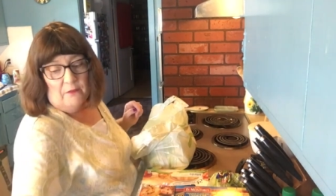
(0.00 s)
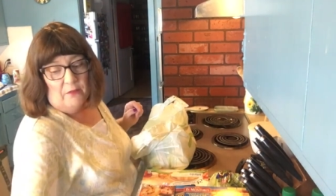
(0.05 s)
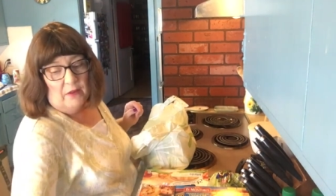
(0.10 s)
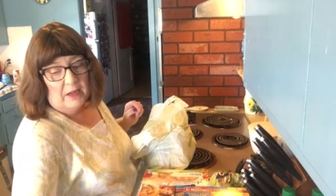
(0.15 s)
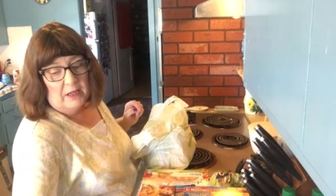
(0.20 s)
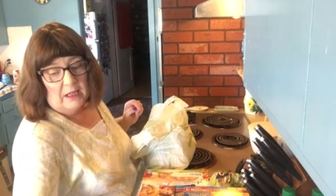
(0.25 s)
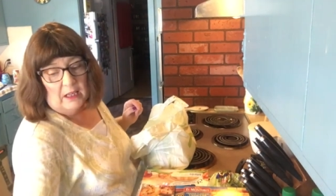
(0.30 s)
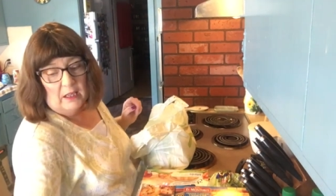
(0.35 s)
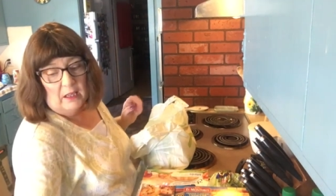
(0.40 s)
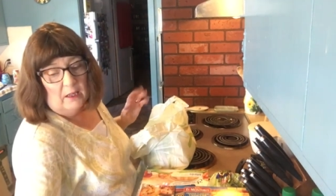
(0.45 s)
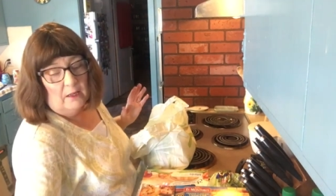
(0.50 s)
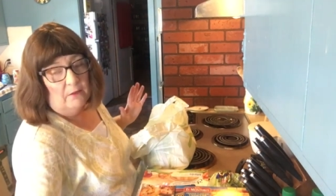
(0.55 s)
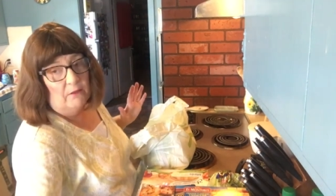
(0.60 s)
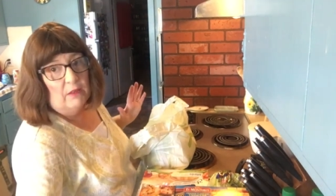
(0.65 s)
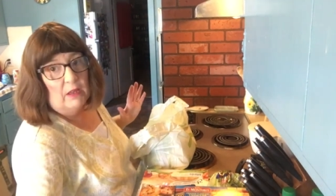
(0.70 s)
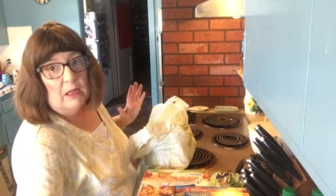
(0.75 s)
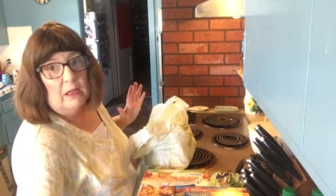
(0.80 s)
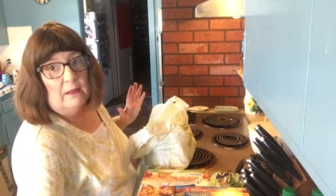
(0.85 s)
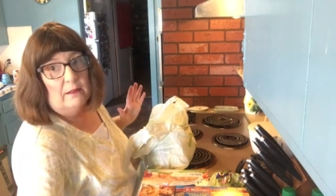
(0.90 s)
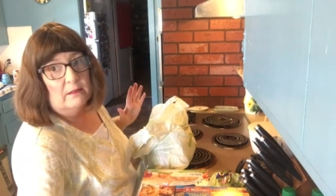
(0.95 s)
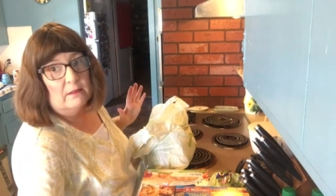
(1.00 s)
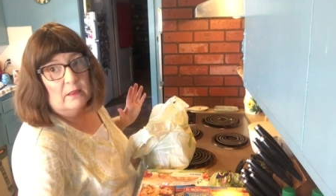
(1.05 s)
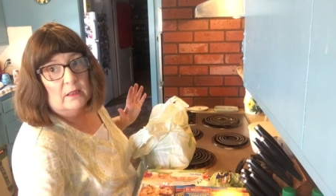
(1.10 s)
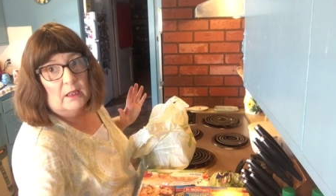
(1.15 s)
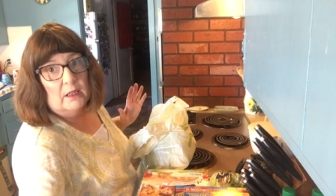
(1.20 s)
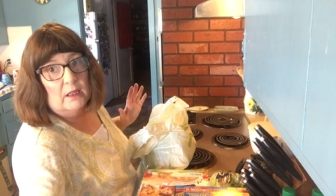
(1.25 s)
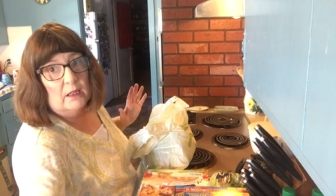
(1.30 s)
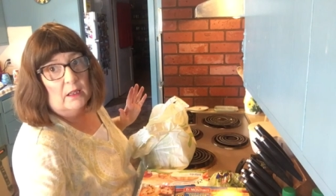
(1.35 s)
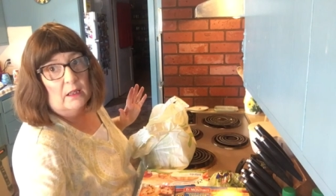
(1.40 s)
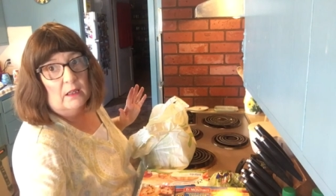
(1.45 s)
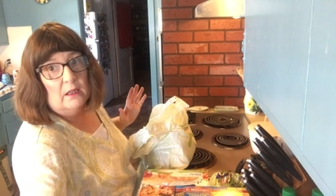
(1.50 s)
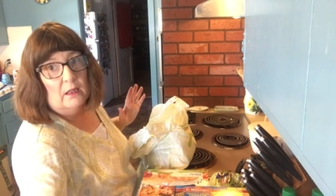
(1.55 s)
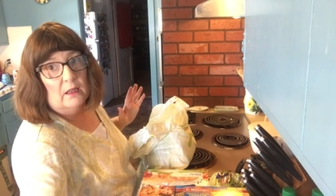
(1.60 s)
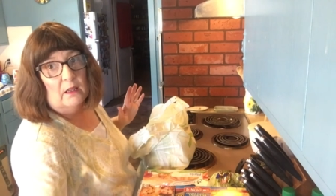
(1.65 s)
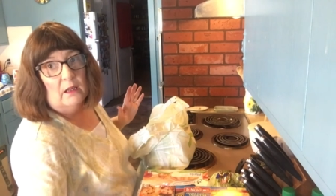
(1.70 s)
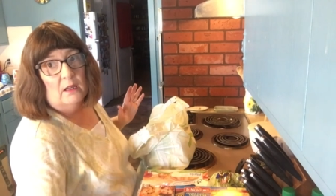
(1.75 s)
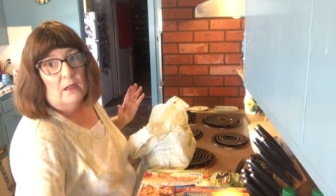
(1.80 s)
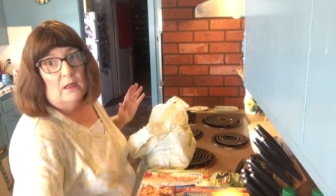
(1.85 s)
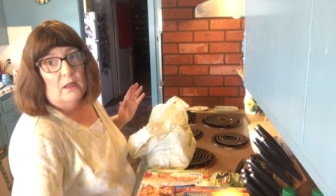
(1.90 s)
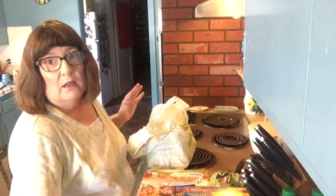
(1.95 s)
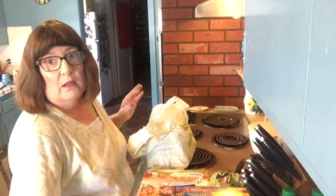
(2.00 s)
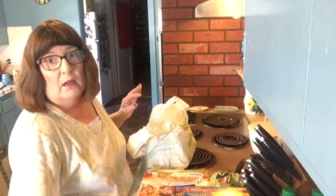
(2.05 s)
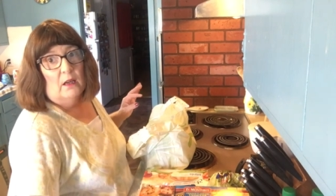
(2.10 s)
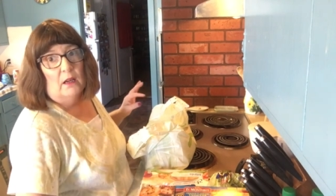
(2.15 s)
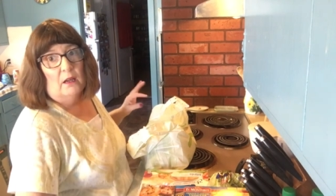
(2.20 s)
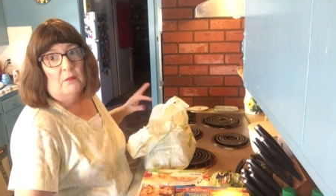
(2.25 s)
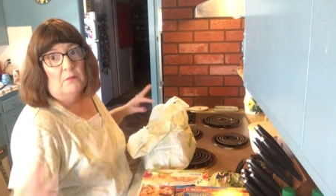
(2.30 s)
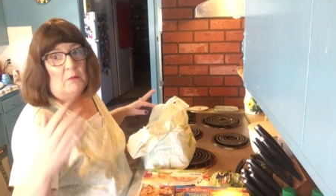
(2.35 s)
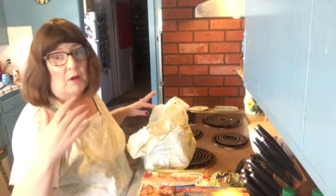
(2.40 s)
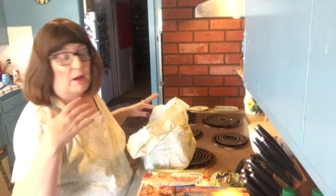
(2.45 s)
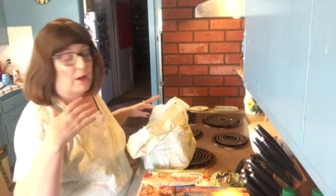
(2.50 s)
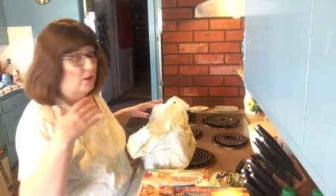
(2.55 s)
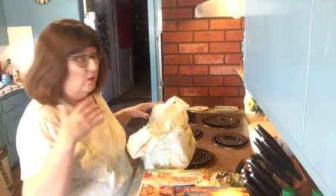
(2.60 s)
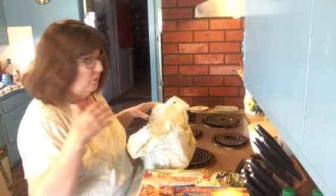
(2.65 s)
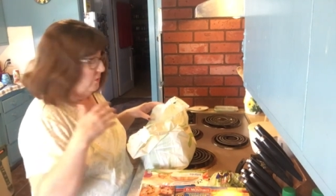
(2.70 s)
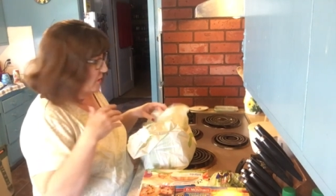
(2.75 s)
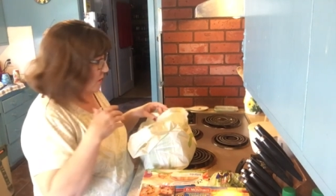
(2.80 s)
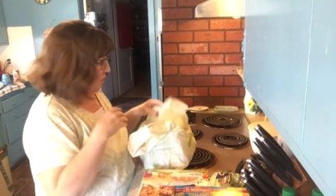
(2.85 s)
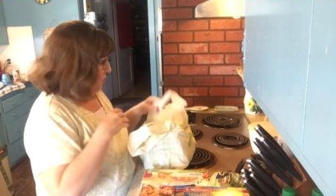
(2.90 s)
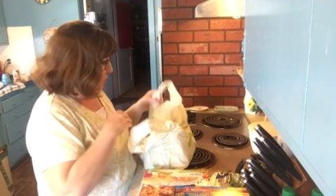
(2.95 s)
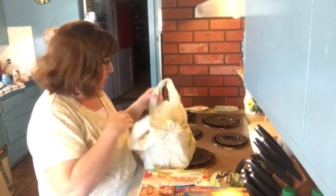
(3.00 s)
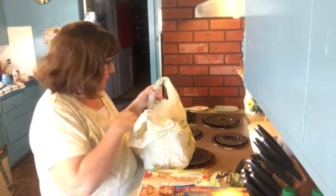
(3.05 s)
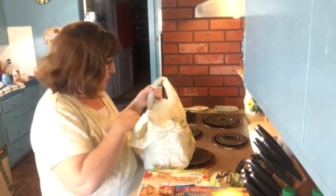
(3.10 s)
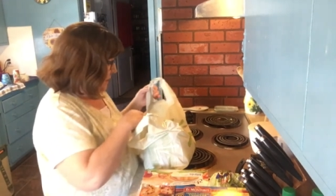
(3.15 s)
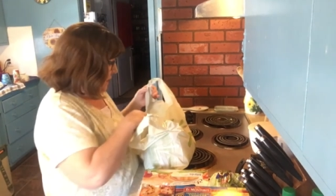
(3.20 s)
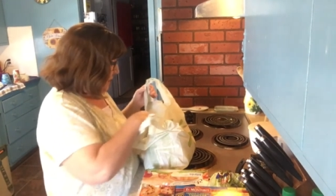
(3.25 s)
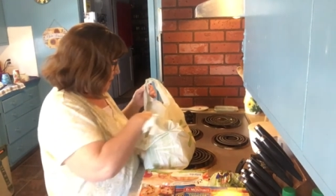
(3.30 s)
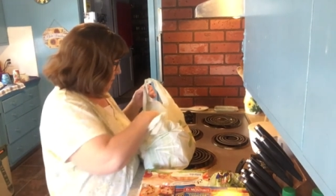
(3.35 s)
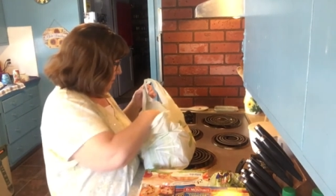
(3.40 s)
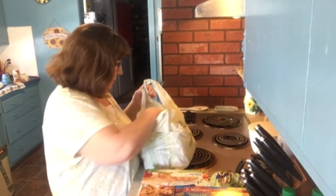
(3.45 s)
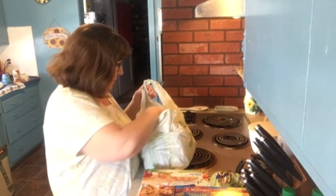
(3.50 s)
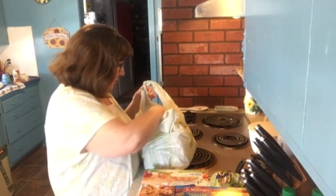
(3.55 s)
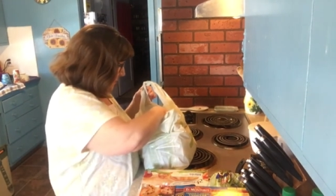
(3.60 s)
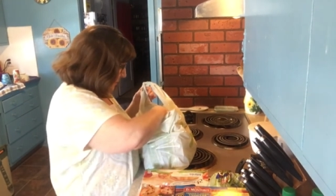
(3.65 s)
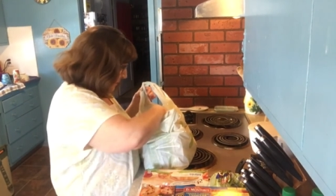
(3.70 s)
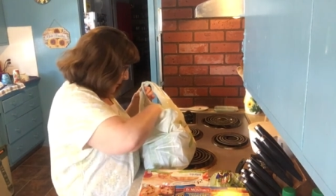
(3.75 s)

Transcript: find any of these in uh, my own hometown.